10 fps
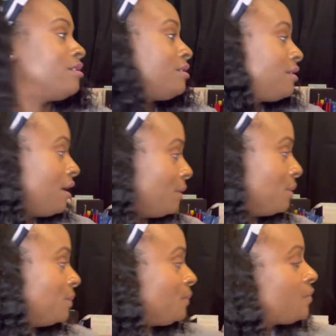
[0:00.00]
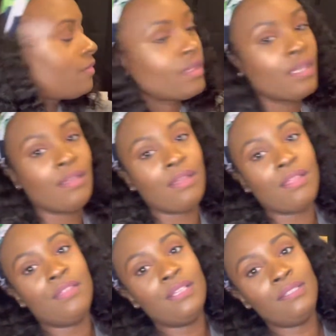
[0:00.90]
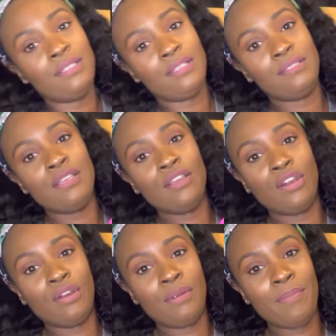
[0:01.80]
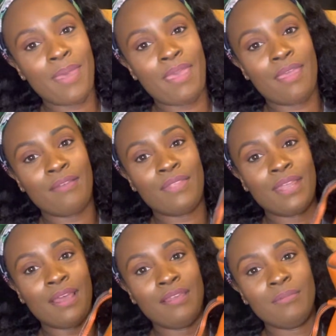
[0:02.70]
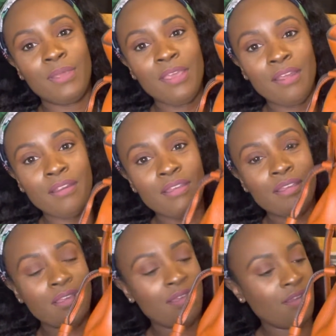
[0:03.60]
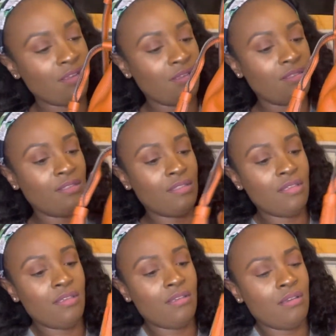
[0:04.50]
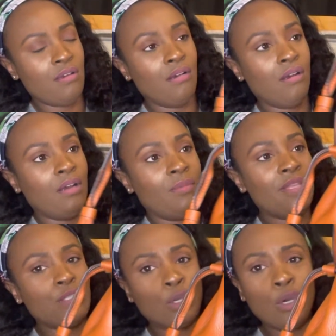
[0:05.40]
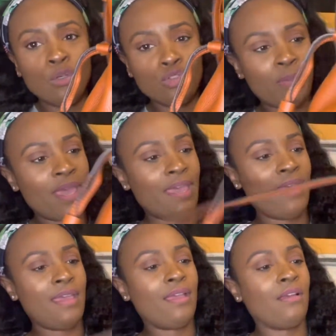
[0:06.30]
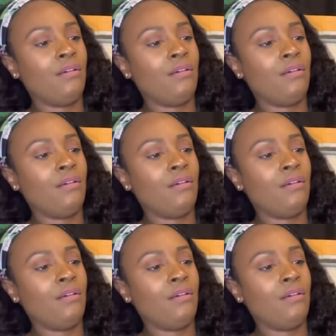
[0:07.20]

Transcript: So this is the current bag that I am carrying. It is the, it's a Coach bag.